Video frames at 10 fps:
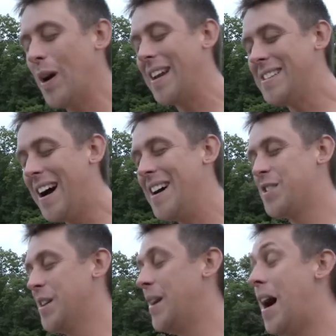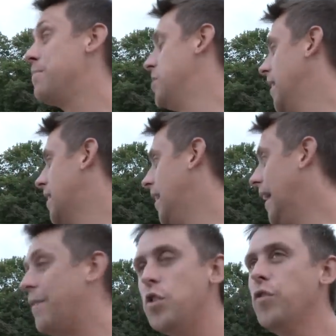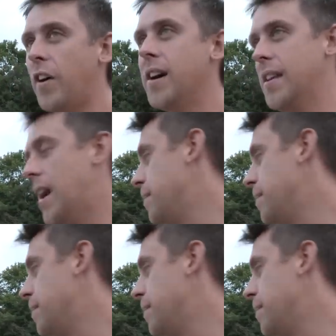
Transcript: you got to tie it to an object if you find the